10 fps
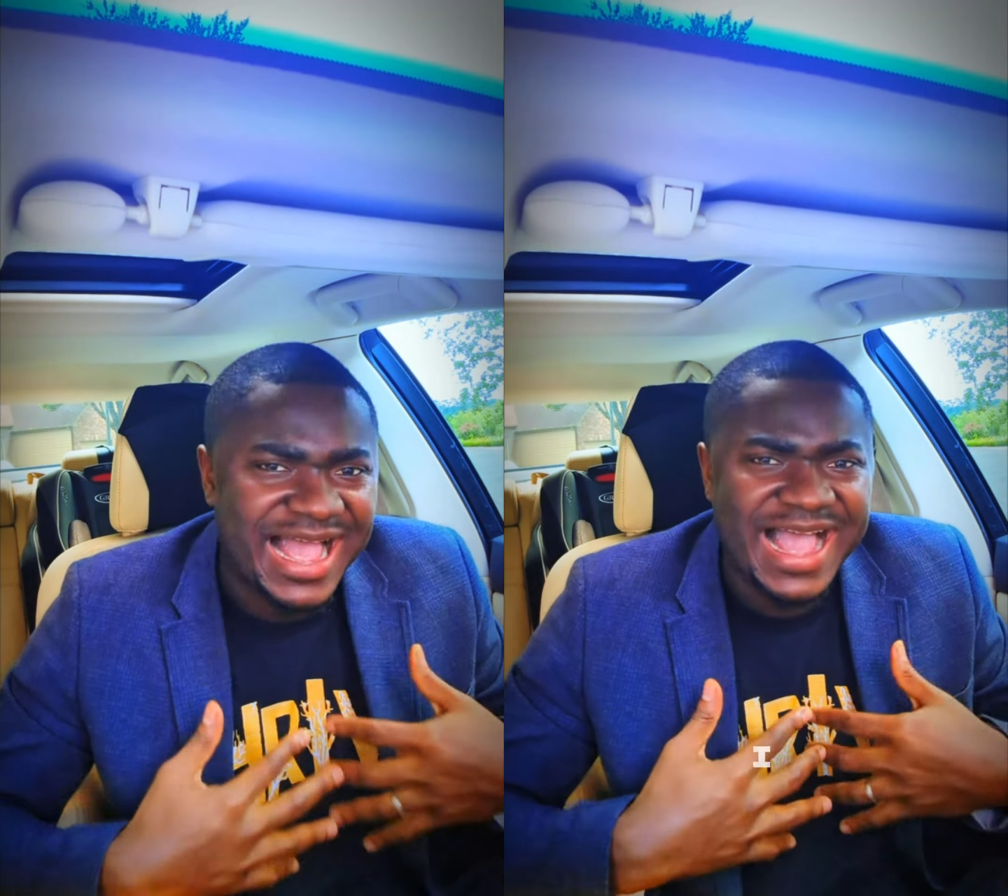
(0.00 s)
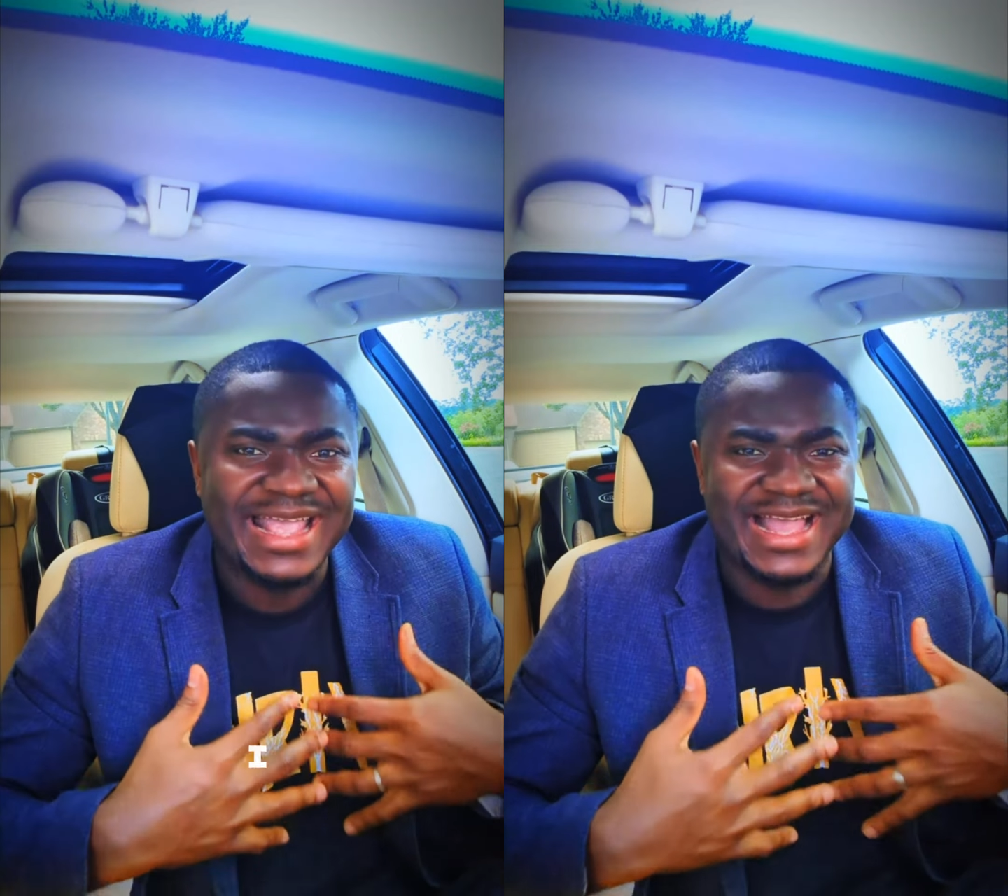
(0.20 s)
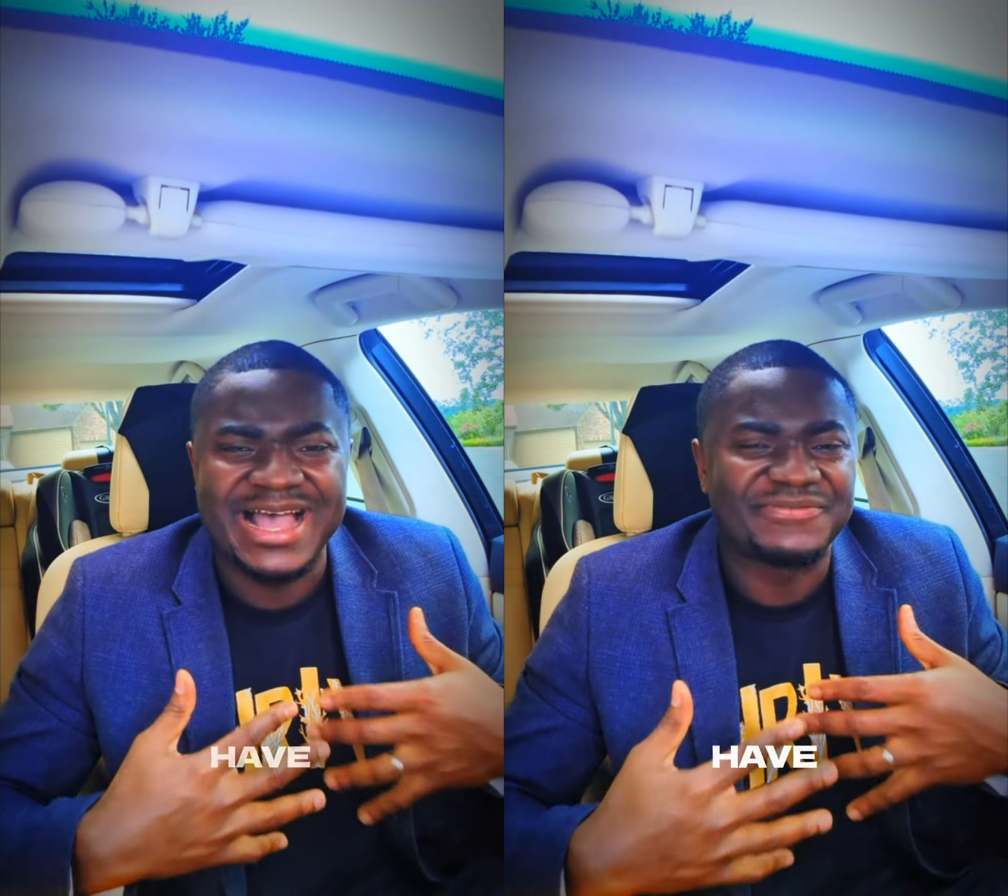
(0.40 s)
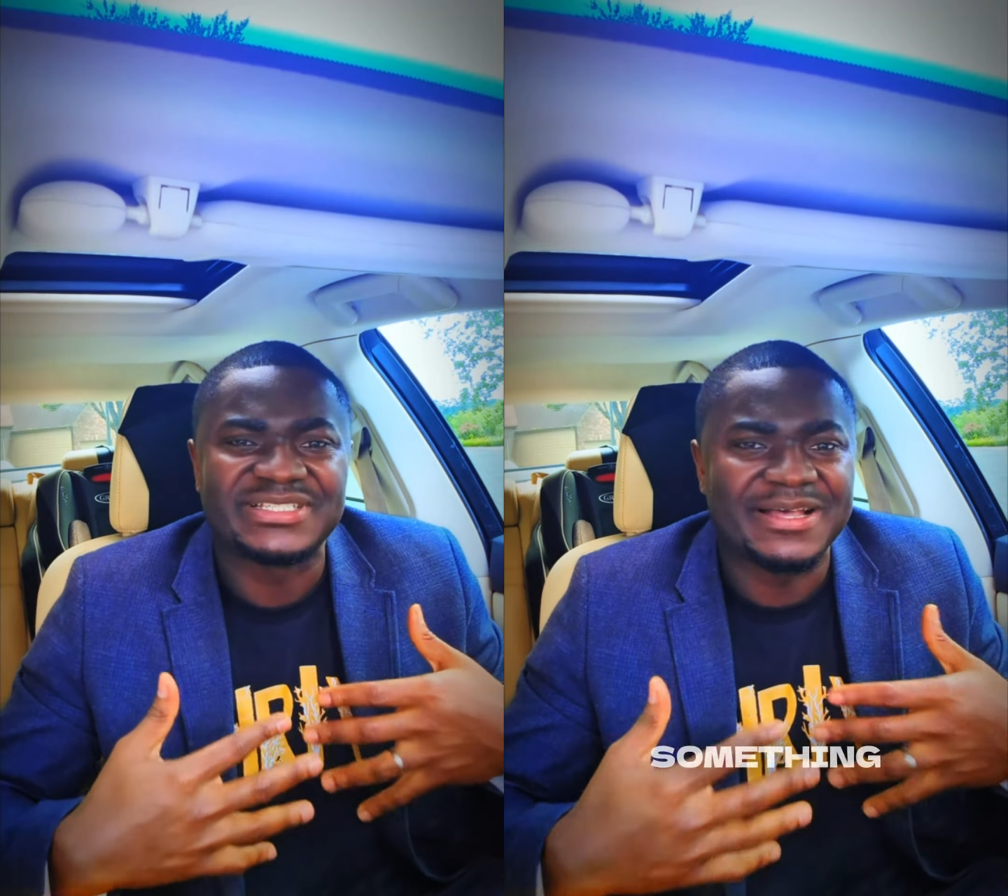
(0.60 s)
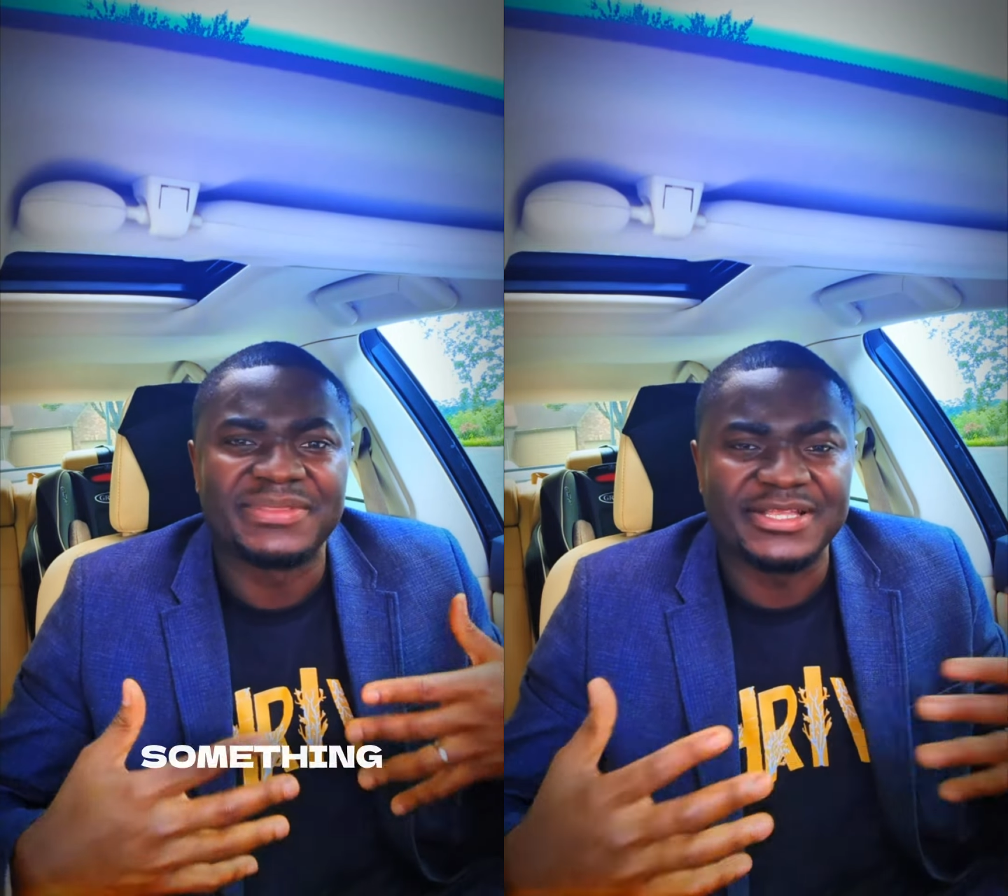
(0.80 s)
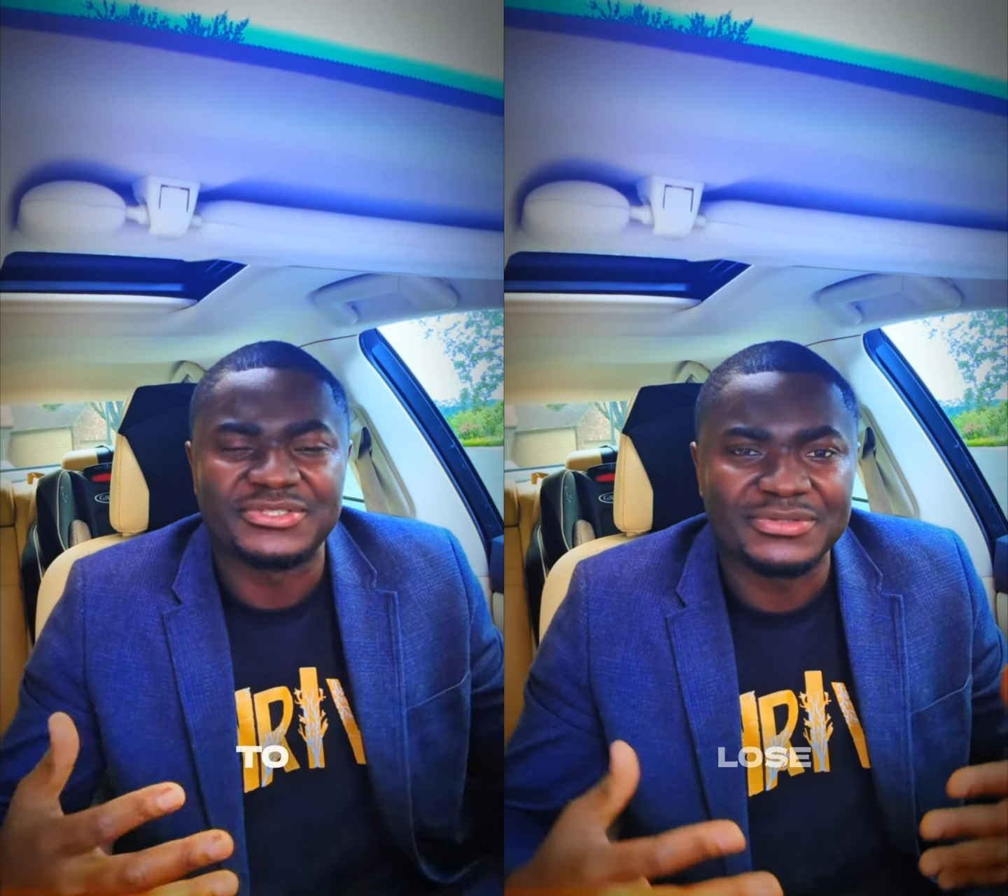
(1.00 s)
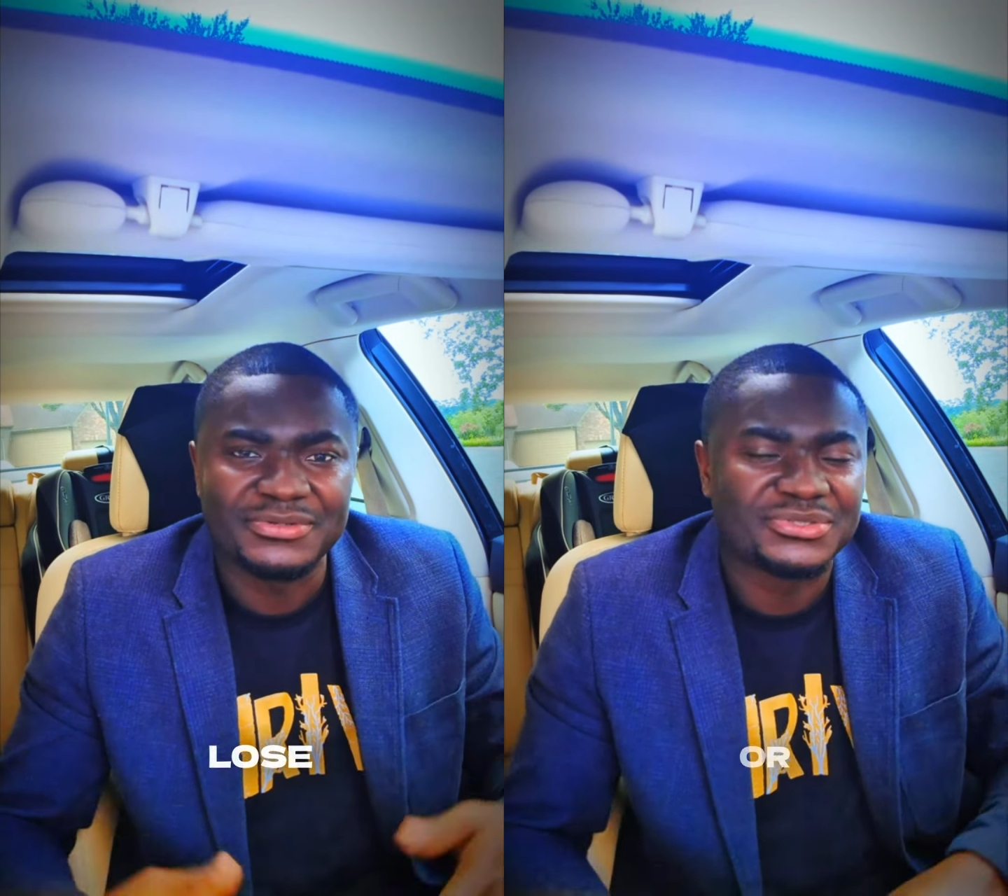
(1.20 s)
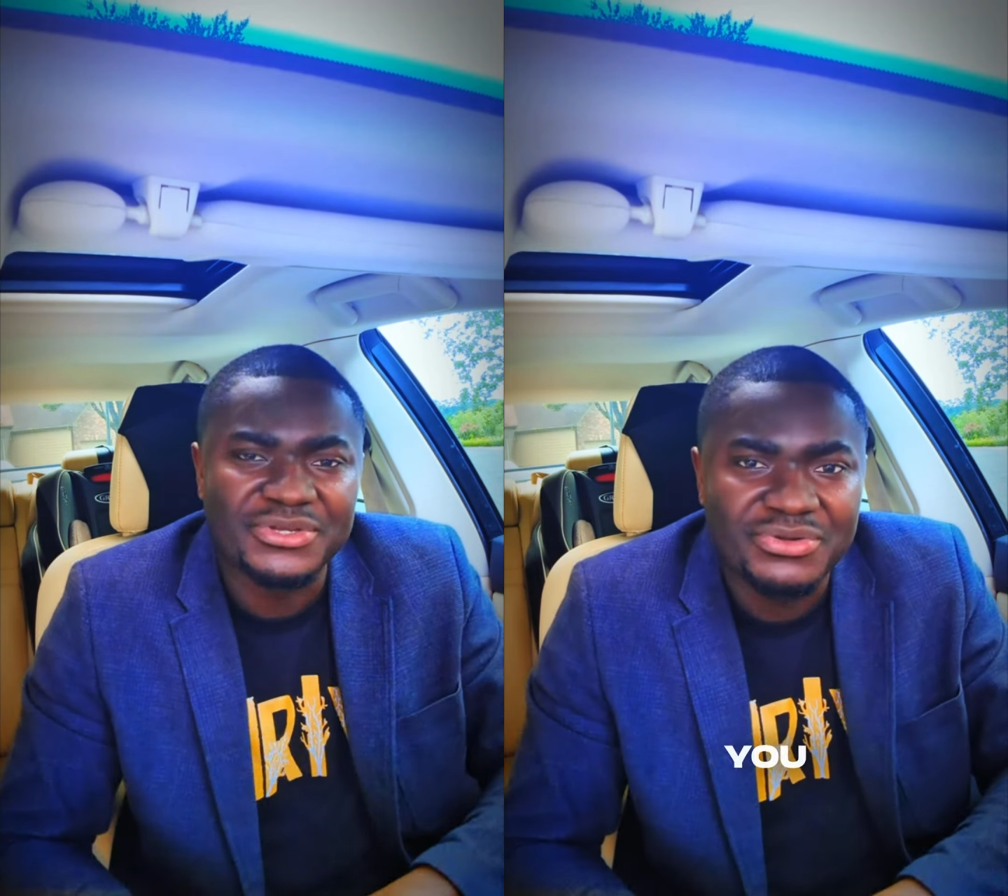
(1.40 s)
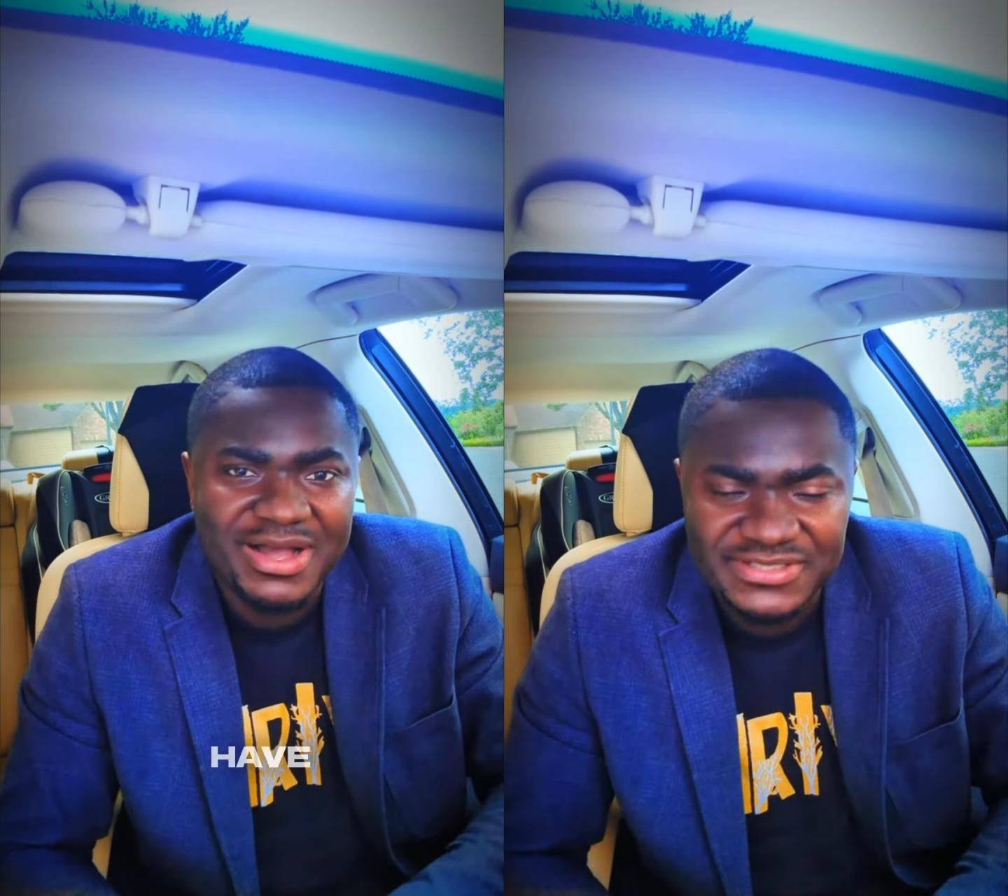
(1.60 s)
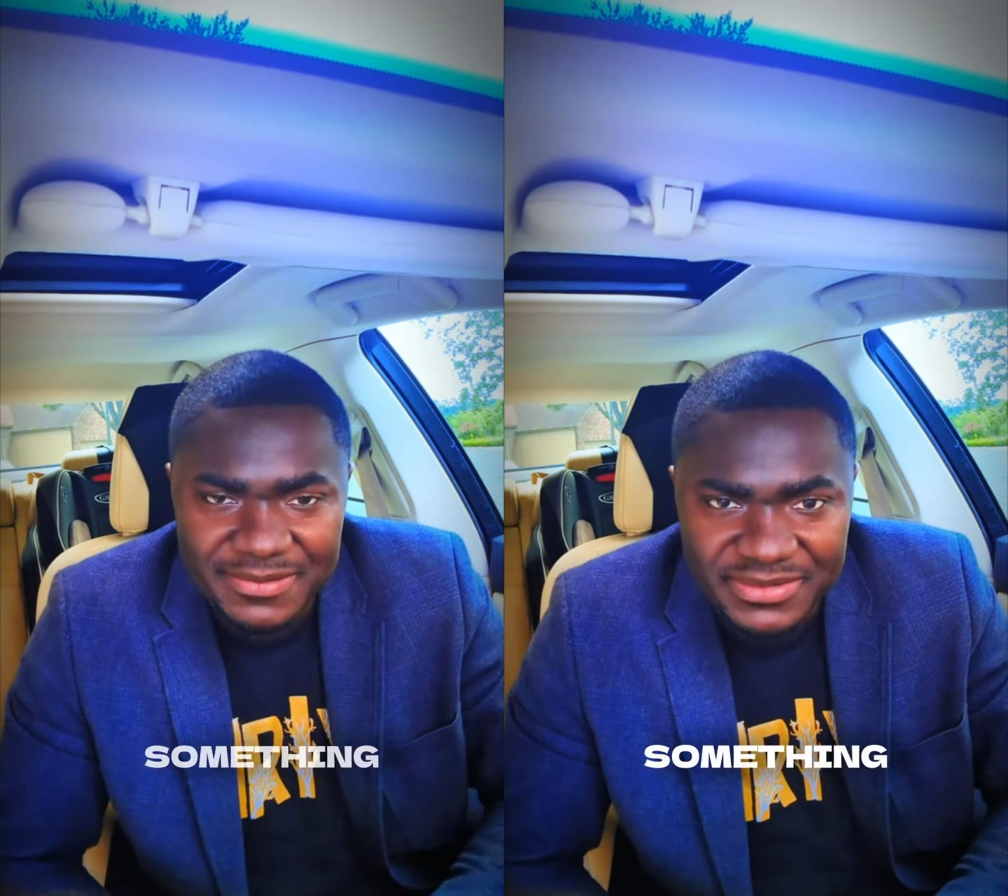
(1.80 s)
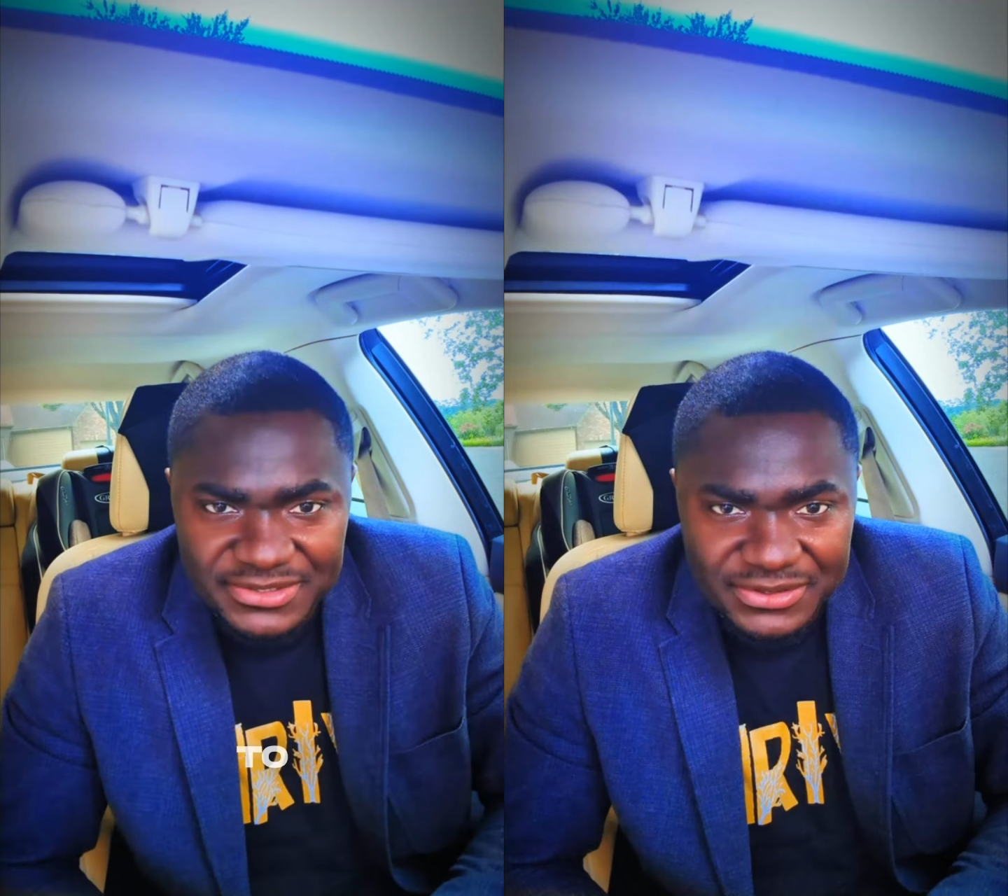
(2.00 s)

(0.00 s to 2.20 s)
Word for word: I have something to lose or you have something